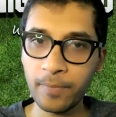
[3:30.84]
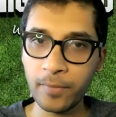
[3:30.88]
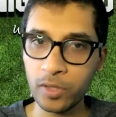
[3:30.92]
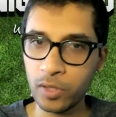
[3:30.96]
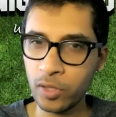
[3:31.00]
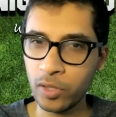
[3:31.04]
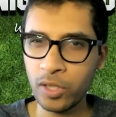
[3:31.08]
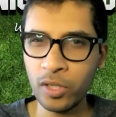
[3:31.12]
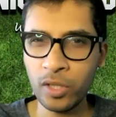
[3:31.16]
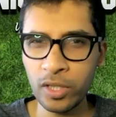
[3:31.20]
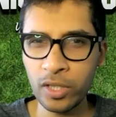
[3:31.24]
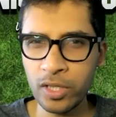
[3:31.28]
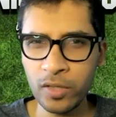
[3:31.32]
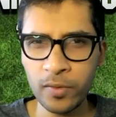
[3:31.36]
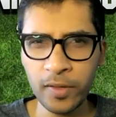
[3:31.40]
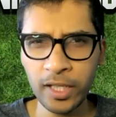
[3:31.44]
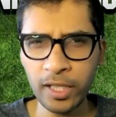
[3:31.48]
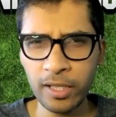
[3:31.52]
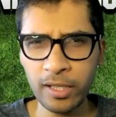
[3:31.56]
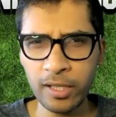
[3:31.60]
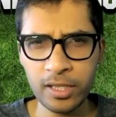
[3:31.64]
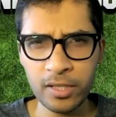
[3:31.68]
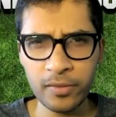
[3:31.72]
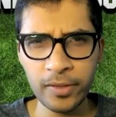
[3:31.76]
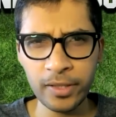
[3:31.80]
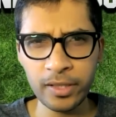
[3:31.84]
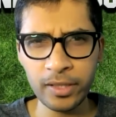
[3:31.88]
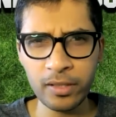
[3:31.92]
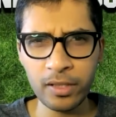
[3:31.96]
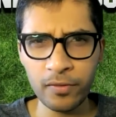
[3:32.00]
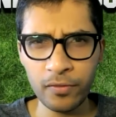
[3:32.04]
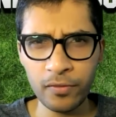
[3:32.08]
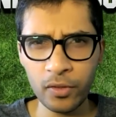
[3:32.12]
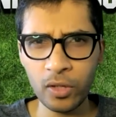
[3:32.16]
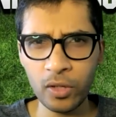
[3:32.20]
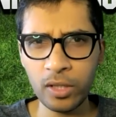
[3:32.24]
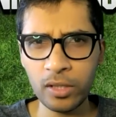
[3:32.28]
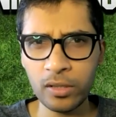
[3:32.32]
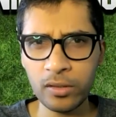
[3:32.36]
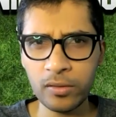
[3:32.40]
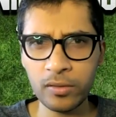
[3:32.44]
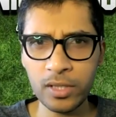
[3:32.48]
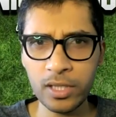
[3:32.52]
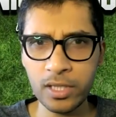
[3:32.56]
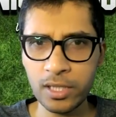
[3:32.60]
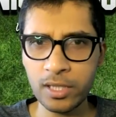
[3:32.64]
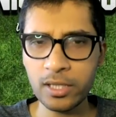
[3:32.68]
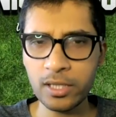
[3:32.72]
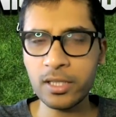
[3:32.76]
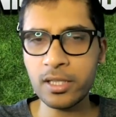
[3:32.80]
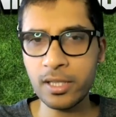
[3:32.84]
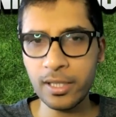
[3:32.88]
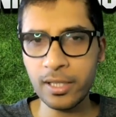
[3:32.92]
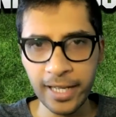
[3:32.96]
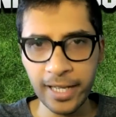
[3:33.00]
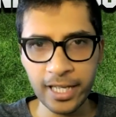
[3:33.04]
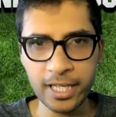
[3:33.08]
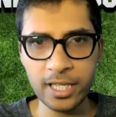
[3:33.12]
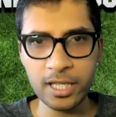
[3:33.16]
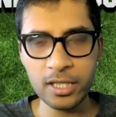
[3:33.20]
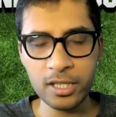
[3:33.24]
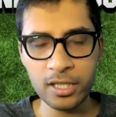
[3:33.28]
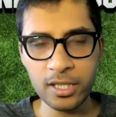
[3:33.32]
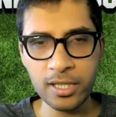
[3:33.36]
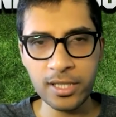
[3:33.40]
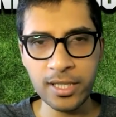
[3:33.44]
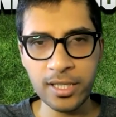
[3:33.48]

So it's a victory. It's a victory for all of it's a